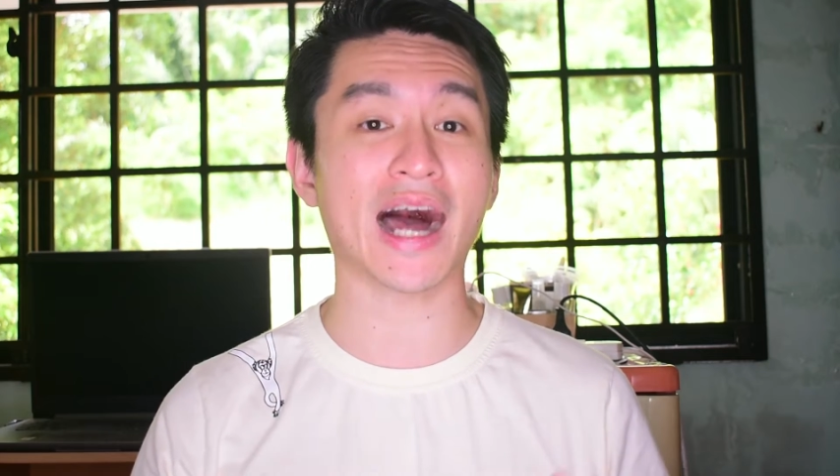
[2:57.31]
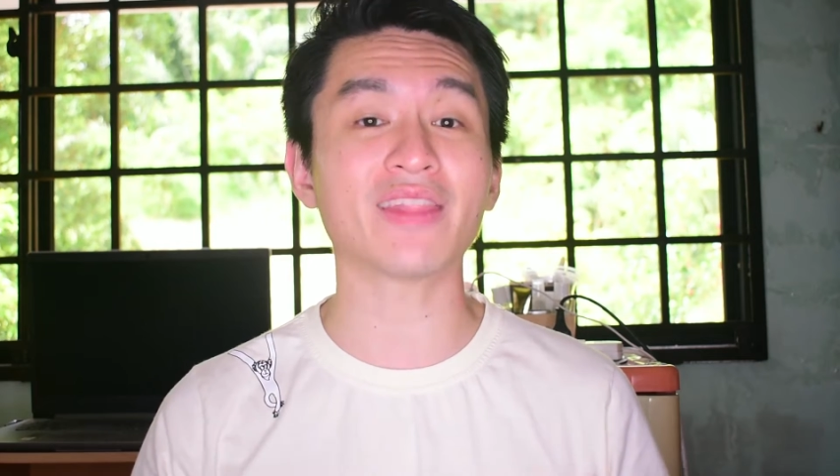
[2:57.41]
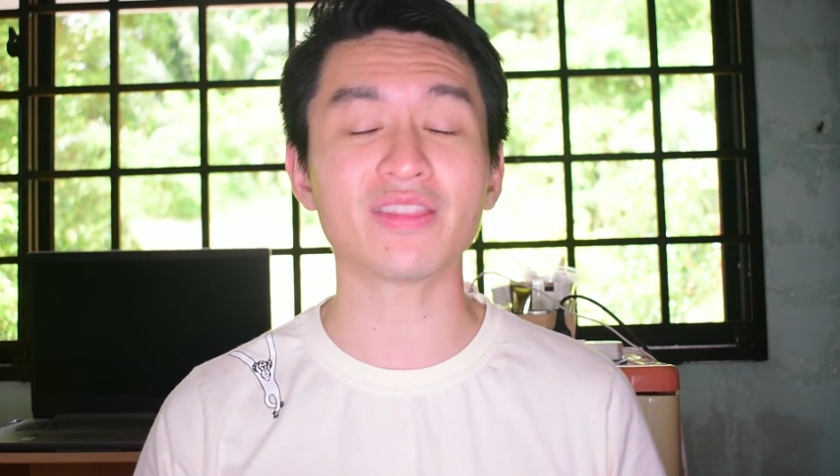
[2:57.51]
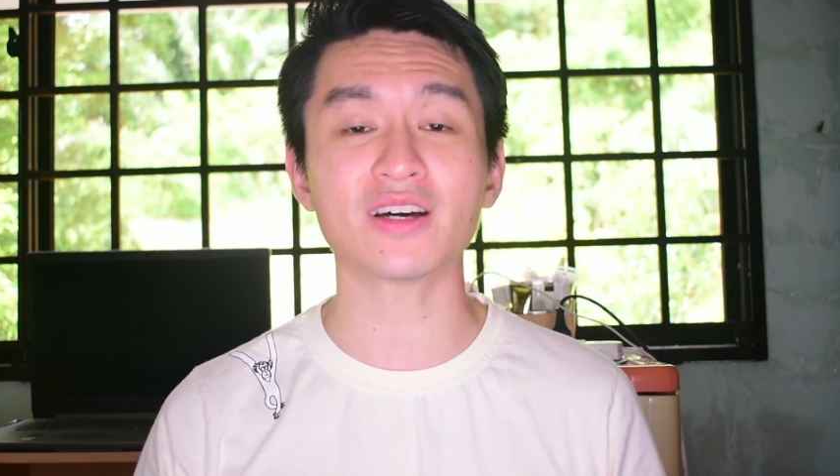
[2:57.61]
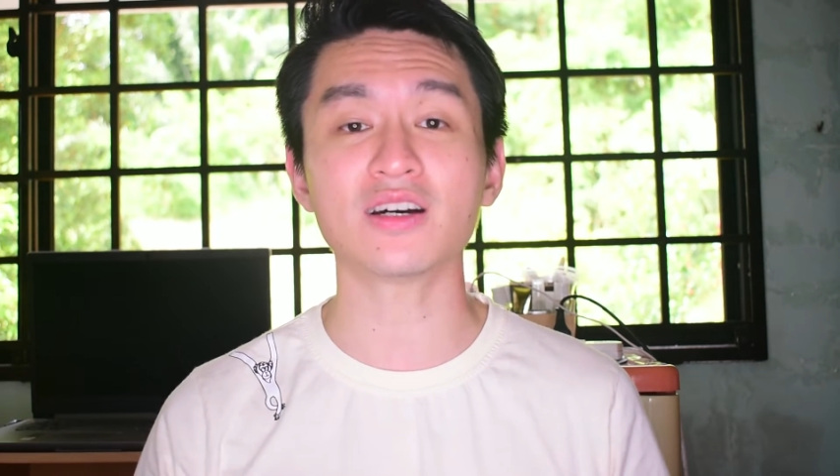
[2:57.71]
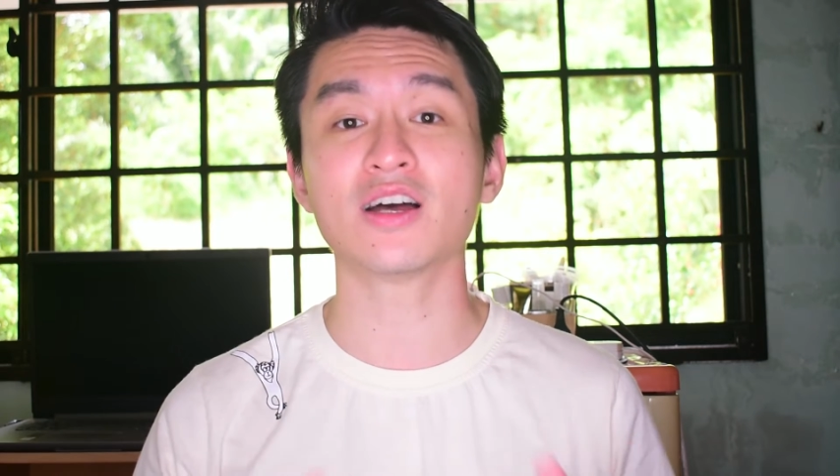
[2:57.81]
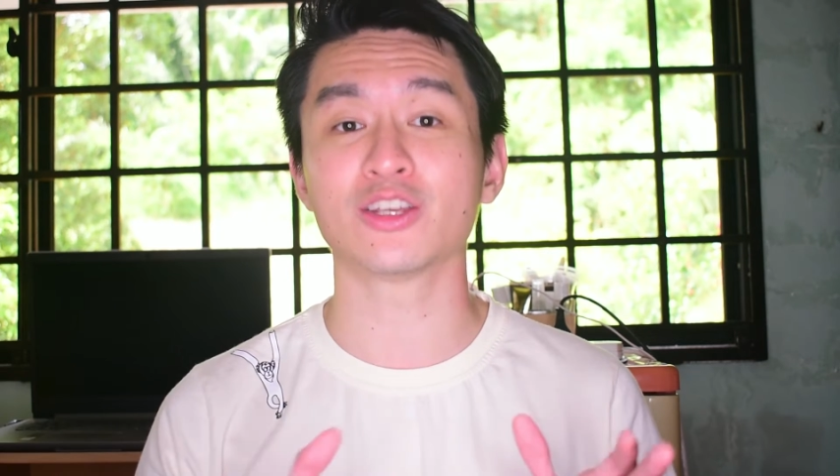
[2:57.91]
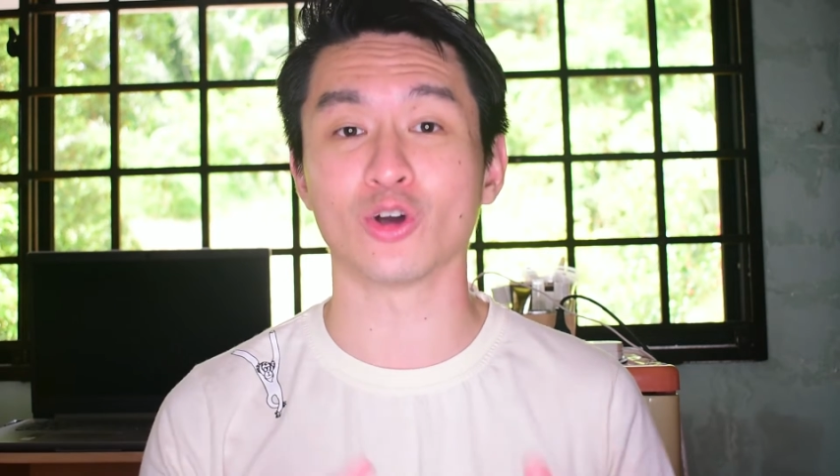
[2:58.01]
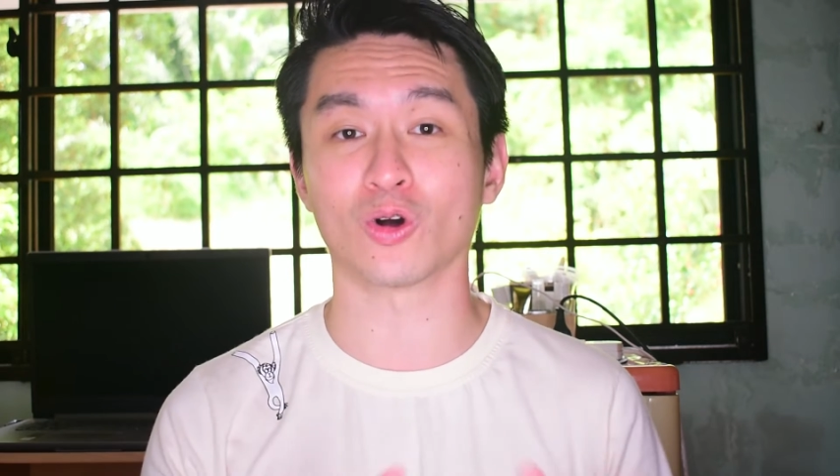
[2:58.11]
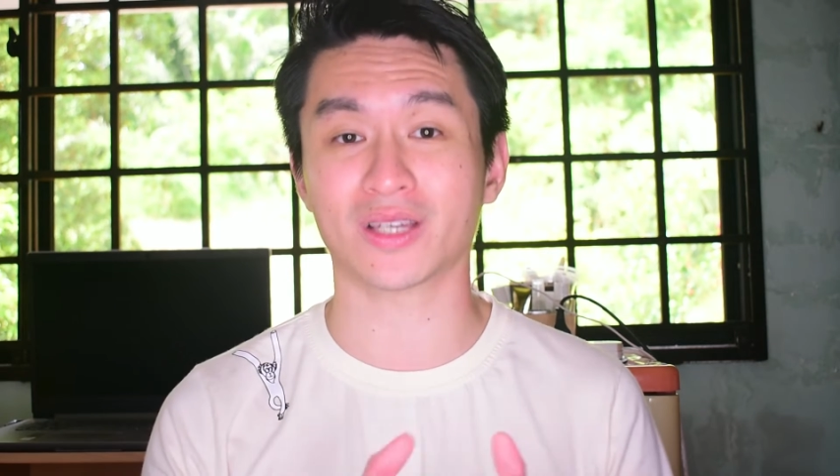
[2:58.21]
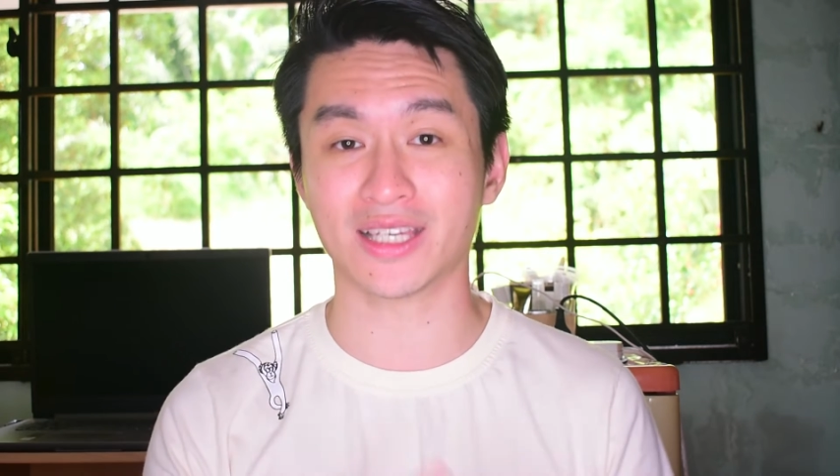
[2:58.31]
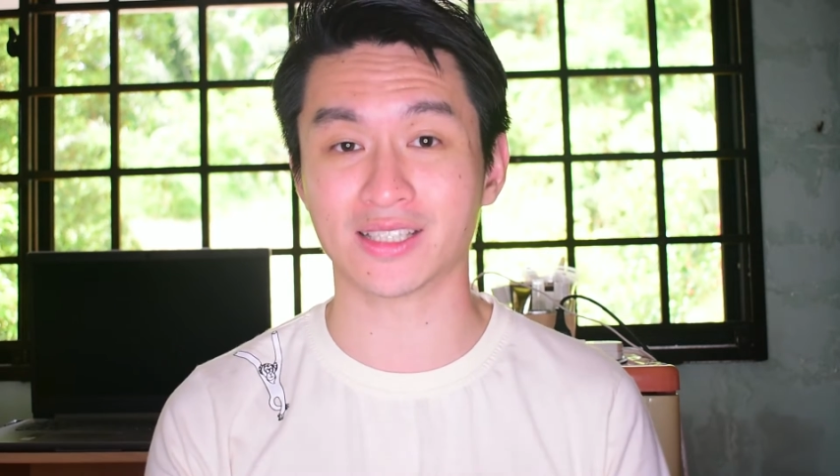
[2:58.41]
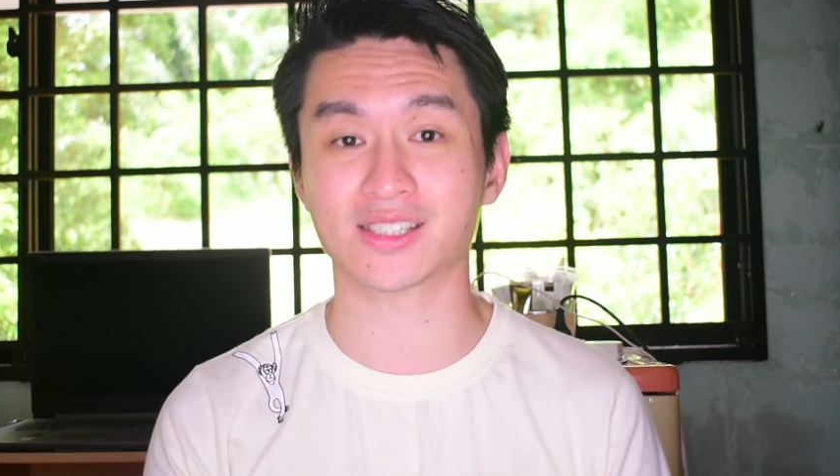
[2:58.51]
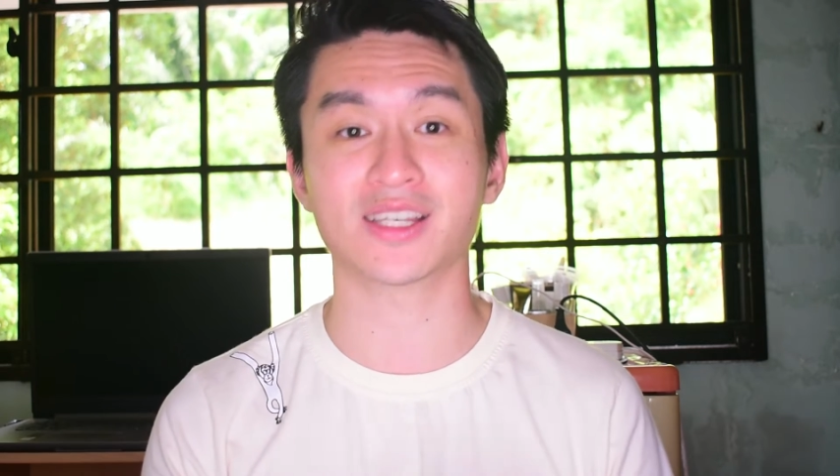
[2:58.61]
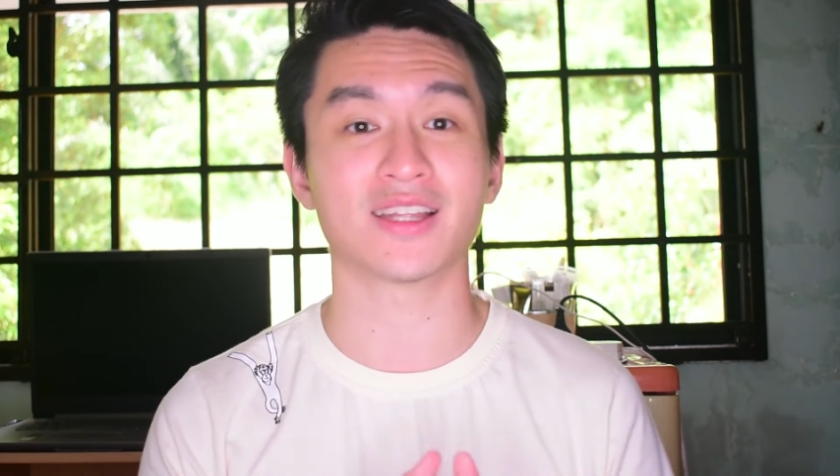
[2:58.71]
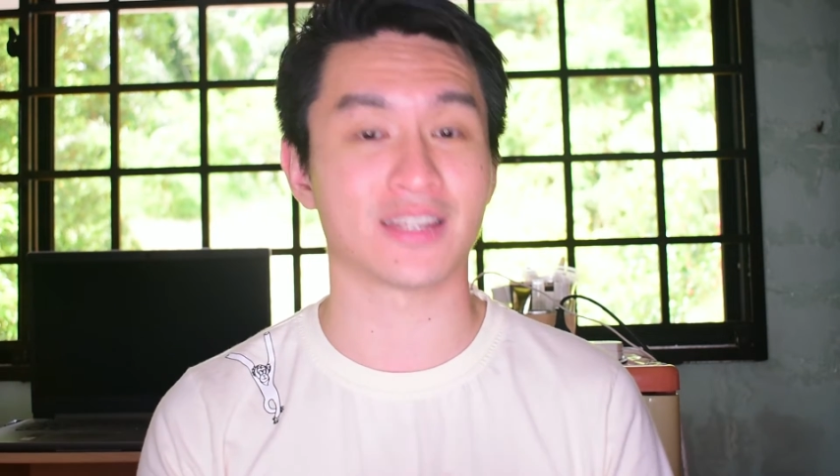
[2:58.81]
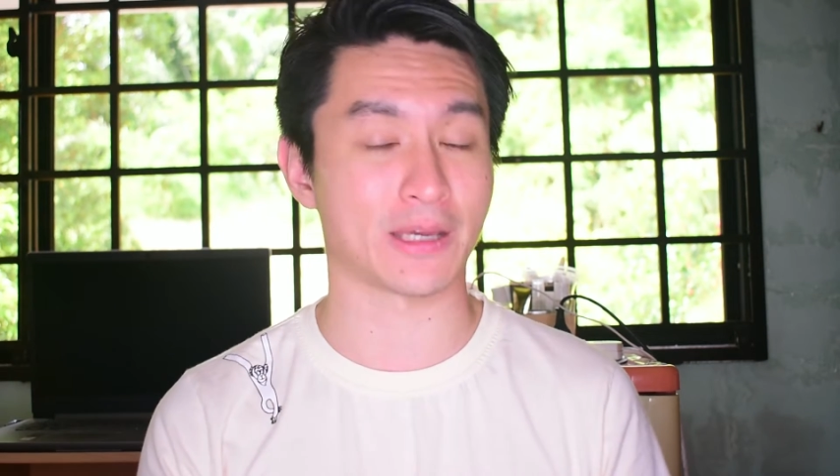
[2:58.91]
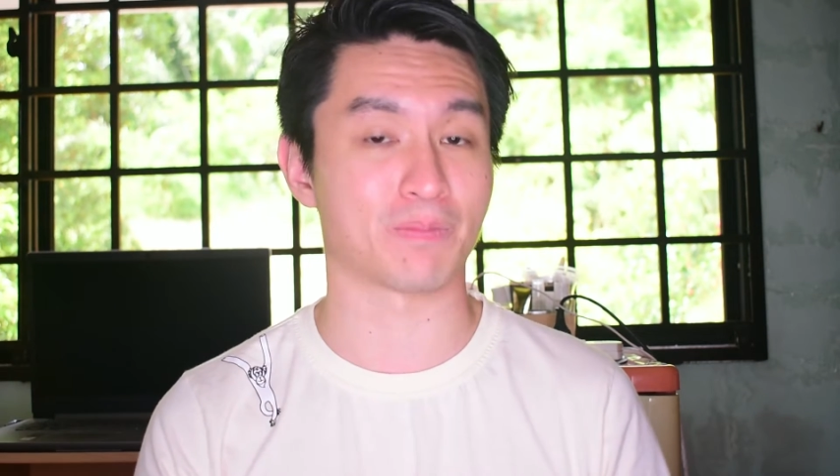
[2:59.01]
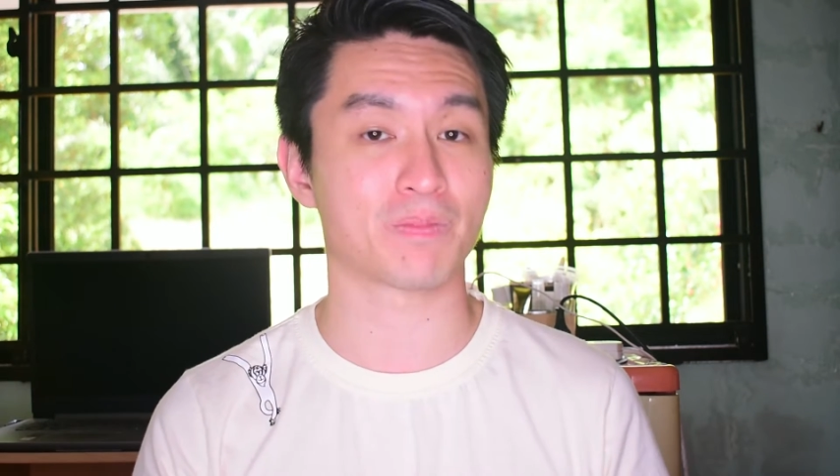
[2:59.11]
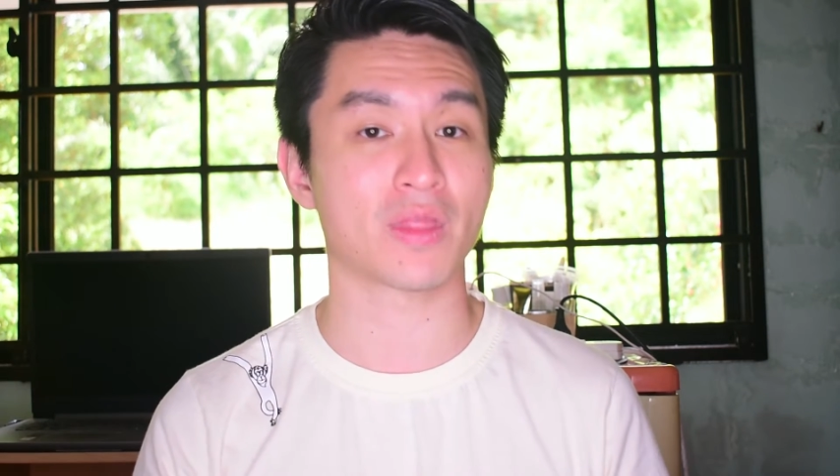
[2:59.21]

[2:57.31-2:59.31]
under your kid's name.